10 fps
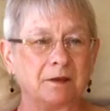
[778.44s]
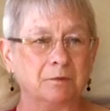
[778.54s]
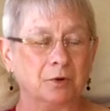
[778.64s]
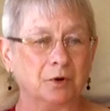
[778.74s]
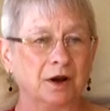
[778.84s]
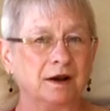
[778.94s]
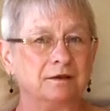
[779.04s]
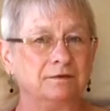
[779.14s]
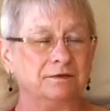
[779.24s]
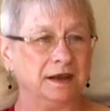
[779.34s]

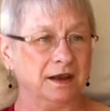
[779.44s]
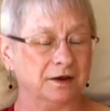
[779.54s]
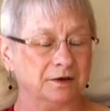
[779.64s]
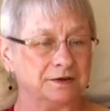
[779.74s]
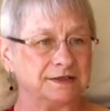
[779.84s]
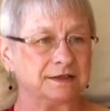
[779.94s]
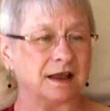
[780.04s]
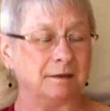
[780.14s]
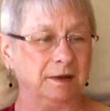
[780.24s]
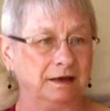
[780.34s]
more videos
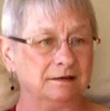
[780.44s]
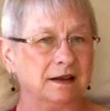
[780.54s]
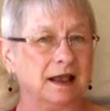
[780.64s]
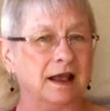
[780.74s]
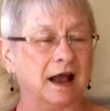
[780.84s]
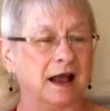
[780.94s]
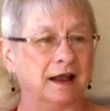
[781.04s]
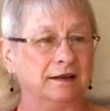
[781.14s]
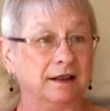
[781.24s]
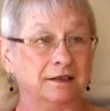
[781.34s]
coming
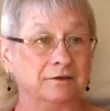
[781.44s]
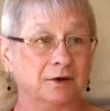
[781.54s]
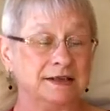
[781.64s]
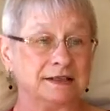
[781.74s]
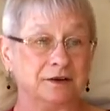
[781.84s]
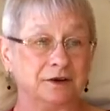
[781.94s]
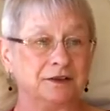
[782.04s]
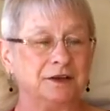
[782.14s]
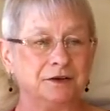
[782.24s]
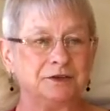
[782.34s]
on the Voice
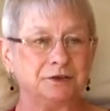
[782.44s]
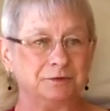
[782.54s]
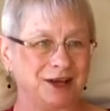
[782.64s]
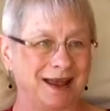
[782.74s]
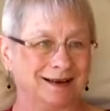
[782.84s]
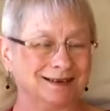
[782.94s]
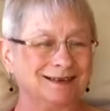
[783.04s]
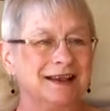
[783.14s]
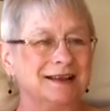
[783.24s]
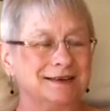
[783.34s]
Unearthed YouTube channel.